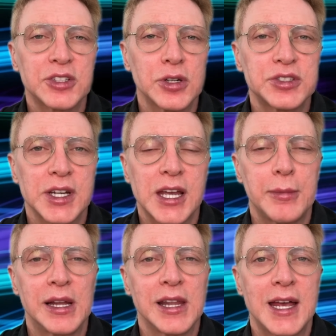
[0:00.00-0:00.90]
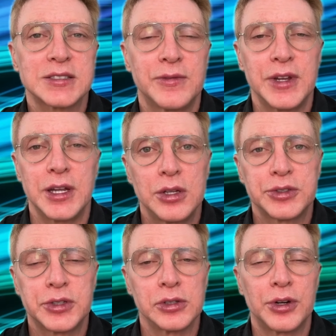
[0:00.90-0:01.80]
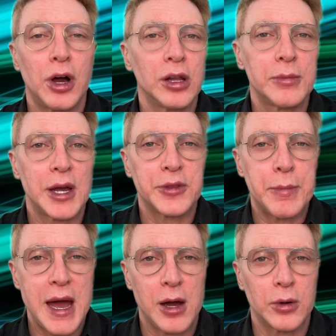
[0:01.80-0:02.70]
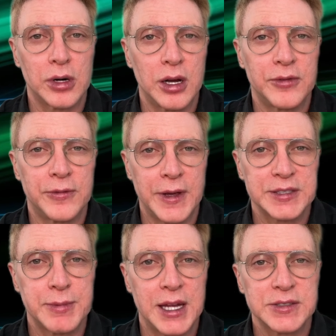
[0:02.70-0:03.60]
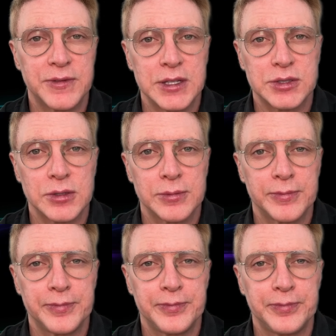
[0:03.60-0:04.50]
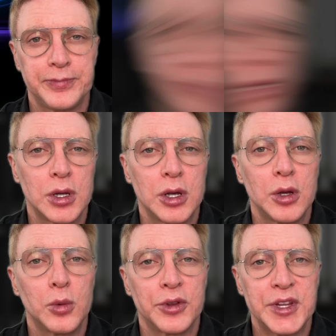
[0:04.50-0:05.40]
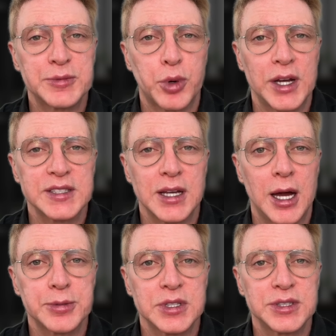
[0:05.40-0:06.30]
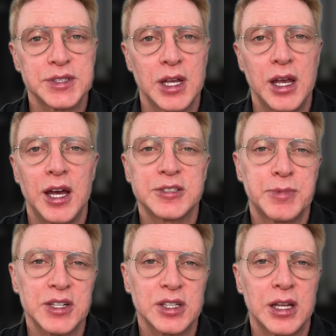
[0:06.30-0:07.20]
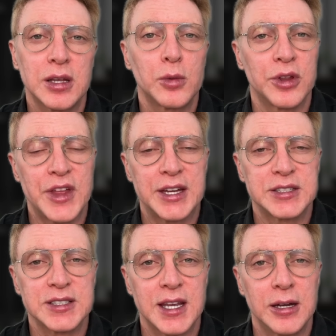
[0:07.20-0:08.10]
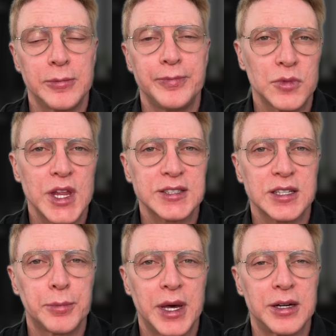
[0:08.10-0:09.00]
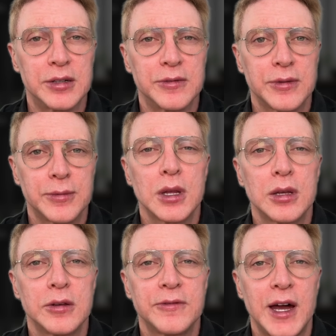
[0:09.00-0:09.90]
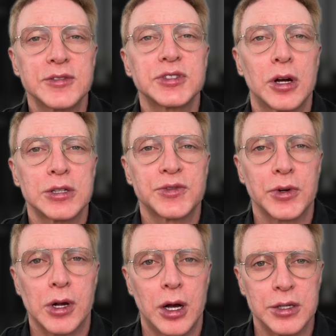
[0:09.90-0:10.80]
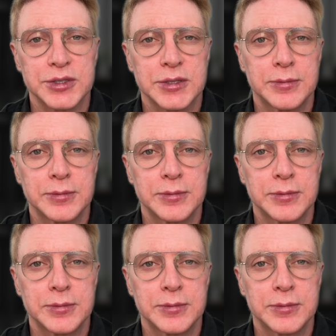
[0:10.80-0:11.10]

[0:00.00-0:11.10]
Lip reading: sure you check out my last video to learn all about the power of the face match feature. With these pricing options, especially with that discount, that's competitive. 5 stars for cost.